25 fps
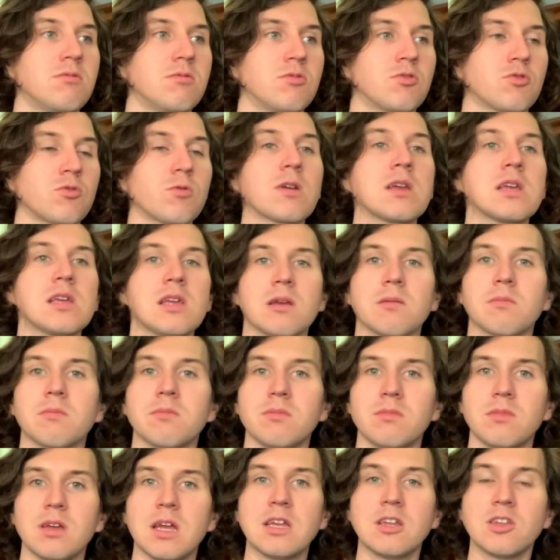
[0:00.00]
dream.
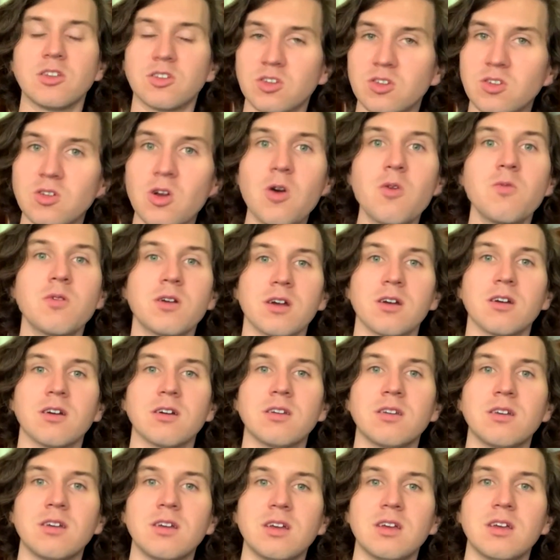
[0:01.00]
It is so
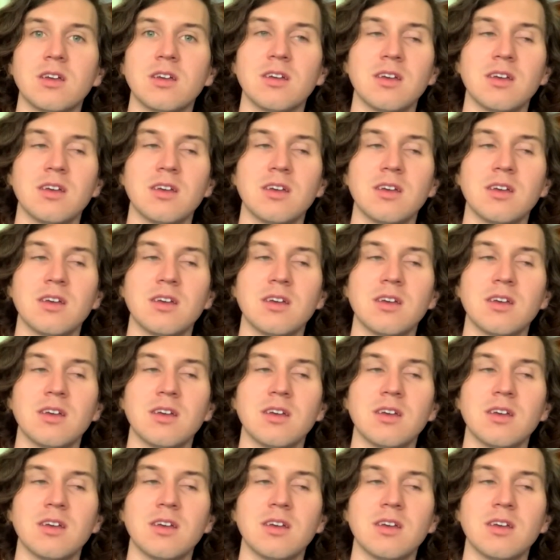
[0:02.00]
good.